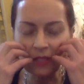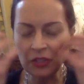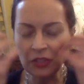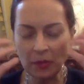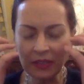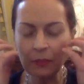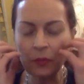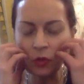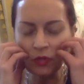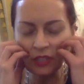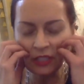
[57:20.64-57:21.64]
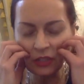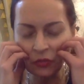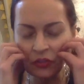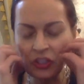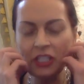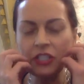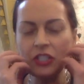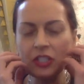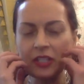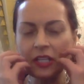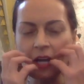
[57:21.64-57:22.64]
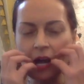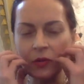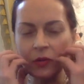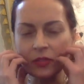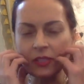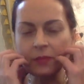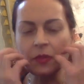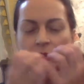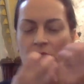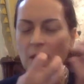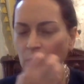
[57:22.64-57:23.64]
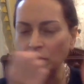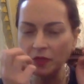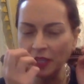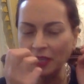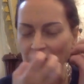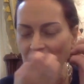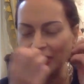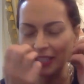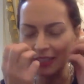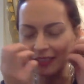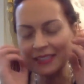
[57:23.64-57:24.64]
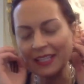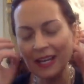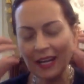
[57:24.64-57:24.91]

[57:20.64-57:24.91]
Actually, I'm in the process of changing the crowns because I put veneers,